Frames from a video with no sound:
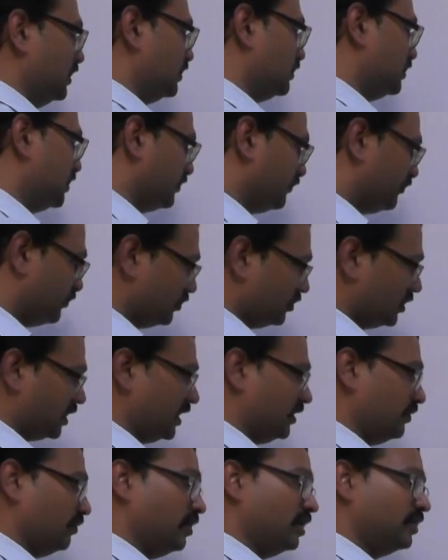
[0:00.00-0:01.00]
Therefore,
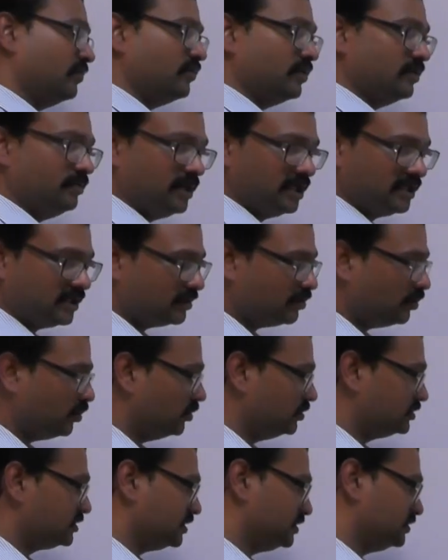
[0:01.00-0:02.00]
I want from other
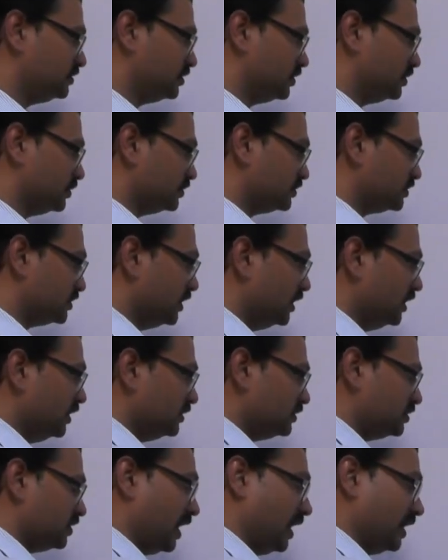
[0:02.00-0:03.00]
poles and zeros.
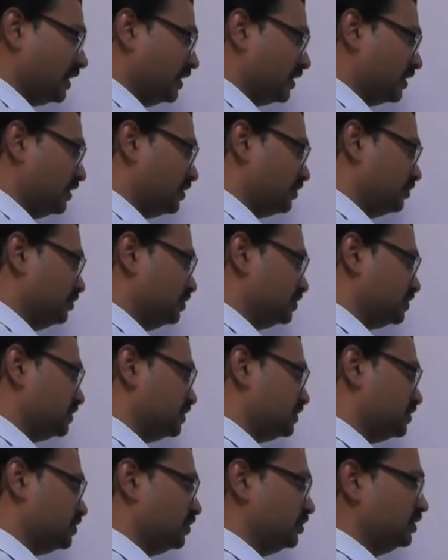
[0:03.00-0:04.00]
So, angle
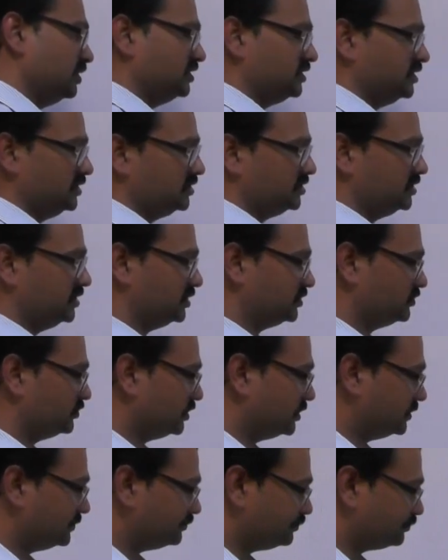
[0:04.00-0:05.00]
contributions. So, this is this one.